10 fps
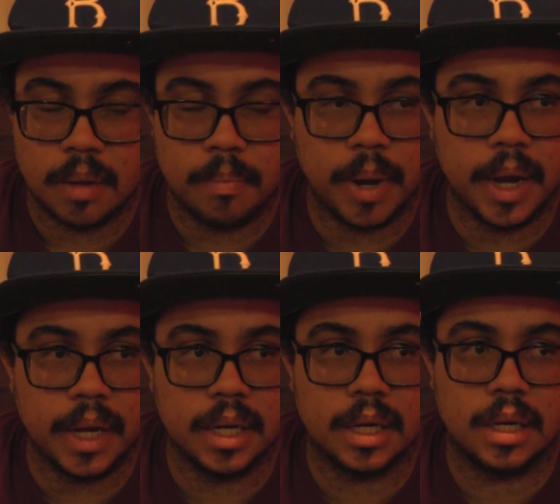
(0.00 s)

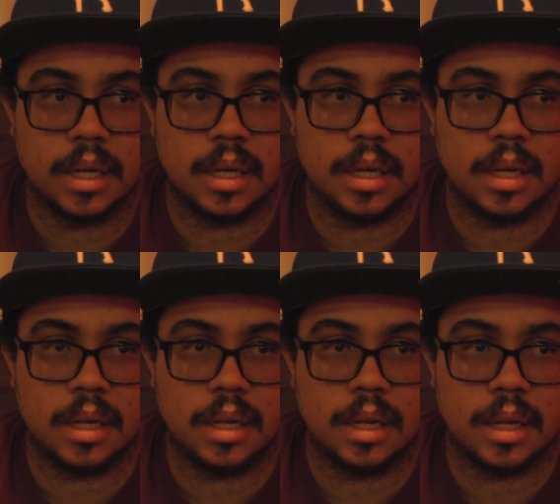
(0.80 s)
But
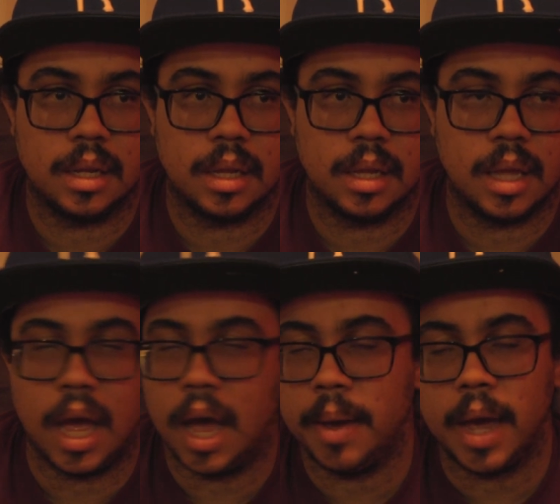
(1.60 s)

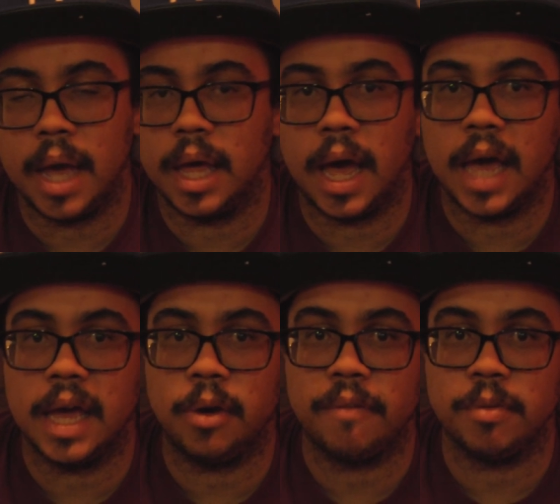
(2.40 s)
I
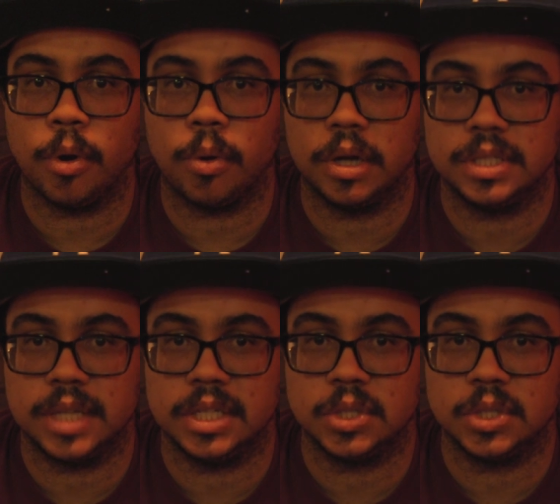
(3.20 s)
don't have any more questions.